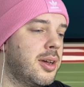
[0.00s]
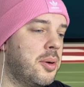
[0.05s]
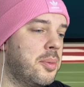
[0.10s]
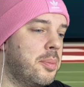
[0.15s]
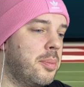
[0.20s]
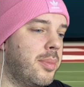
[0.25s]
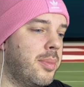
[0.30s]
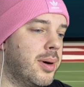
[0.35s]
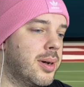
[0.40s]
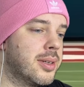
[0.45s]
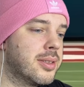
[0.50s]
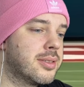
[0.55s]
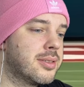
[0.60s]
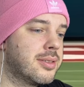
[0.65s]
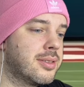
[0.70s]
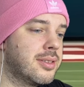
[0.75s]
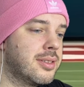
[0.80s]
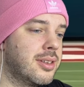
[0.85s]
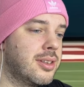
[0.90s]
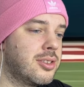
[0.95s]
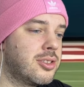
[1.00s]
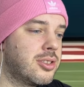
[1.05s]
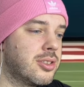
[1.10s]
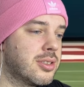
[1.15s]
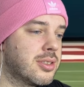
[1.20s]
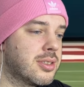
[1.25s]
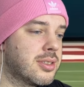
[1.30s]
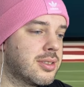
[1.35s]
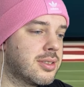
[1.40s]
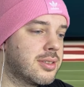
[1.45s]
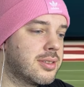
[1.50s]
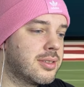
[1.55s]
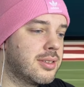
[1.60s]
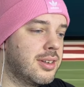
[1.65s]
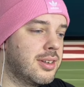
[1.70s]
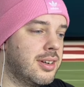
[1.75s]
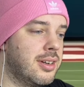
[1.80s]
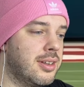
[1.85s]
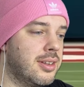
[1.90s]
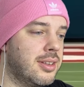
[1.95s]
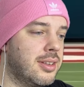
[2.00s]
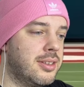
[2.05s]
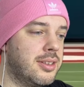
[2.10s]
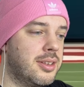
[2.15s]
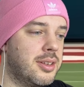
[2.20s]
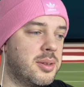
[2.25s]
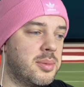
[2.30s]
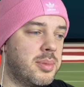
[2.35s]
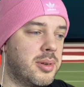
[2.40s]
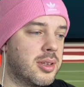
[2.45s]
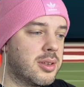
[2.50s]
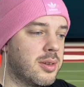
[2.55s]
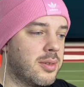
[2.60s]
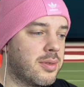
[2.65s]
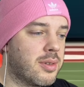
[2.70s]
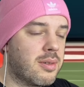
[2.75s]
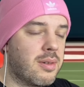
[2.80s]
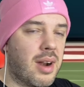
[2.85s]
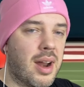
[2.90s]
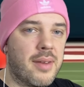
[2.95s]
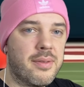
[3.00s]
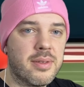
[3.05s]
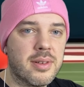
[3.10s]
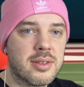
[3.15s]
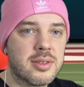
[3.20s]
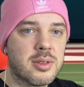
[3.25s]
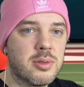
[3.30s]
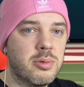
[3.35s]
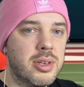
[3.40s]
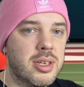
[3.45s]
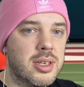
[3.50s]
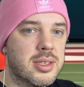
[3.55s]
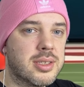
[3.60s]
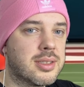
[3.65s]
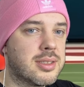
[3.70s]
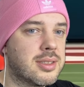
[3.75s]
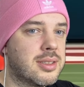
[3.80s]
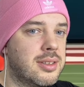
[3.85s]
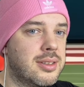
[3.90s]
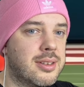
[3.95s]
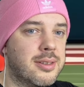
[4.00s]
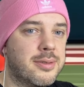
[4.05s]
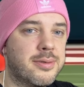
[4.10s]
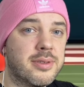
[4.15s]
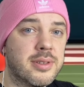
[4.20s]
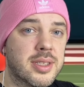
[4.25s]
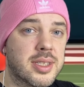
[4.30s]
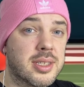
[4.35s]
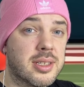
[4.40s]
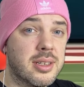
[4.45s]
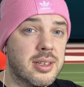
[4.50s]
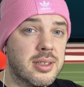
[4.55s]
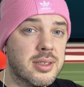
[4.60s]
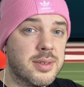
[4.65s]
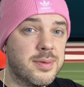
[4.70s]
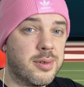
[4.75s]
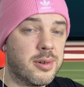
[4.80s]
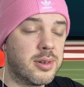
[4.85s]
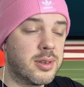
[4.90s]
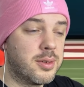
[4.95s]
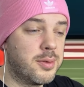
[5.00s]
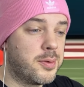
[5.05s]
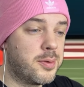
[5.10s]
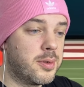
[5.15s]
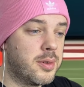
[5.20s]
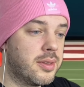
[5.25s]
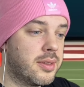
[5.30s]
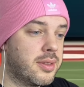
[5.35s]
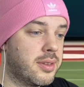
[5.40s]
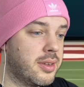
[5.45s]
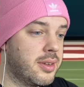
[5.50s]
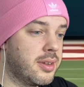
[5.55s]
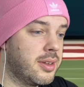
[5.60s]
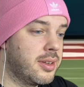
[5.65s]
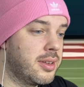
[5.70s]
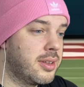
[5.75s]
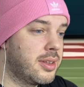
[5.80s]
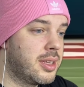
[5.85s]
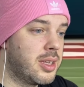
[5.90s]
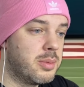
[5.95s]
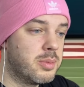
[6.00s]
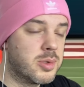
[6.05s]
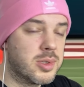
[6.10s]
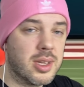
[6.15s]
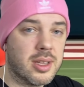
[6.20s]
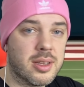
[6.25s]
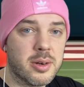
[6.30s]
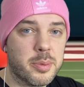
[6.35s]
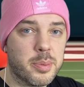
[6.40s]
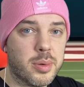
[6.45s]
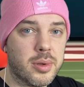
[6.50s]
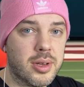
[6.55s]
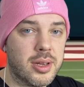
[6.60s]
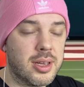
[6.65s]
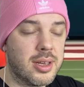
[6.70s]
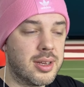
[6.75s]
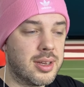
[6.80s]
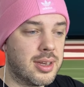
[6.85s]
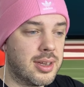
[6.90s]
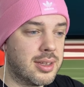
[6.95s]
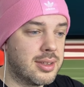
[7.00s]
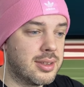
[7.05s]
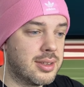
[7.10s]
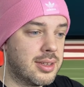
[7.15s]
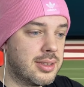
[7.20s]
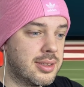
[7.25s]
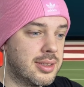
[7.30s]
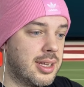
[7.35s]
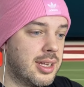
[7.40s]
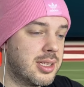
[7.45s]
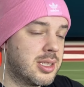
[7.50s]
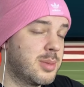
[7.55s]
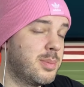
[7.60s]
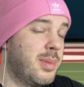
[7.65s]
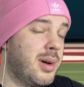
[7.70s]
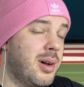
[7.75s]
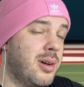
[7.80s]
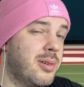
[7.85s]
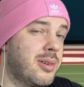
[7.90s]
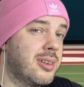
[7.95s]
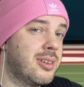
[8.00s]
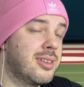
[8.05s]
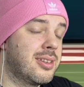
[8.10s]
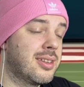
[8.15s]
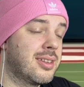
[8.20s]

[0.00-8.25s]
but it just a little bit of graphics tweaks, different skins for different teams that are playing, and that's about it.